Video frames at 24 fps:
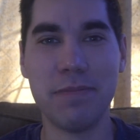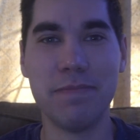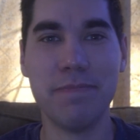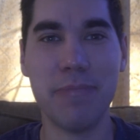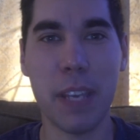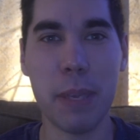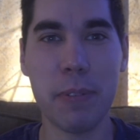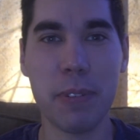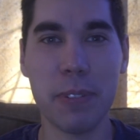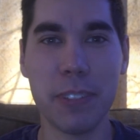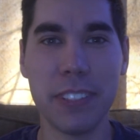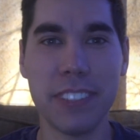
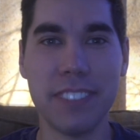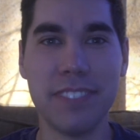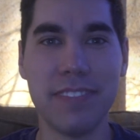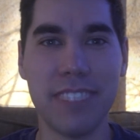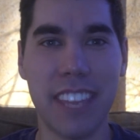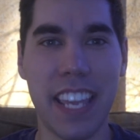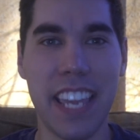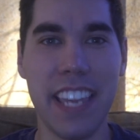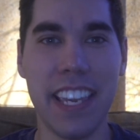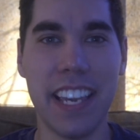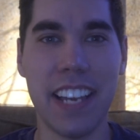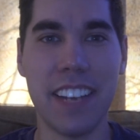Maybe we'll
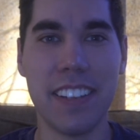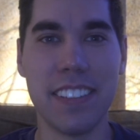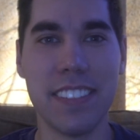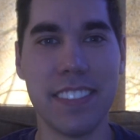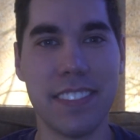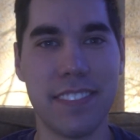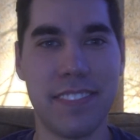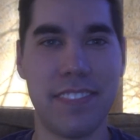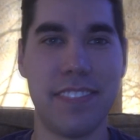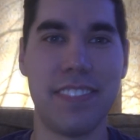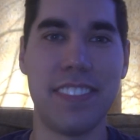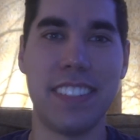hang out and
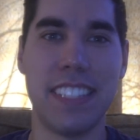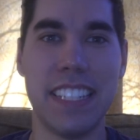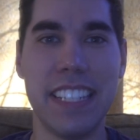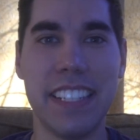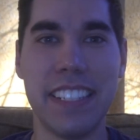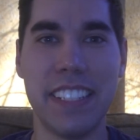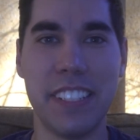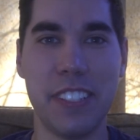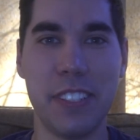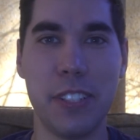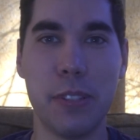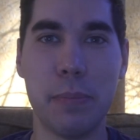see you
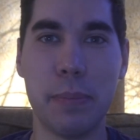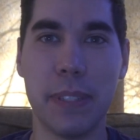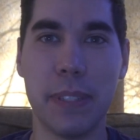in your new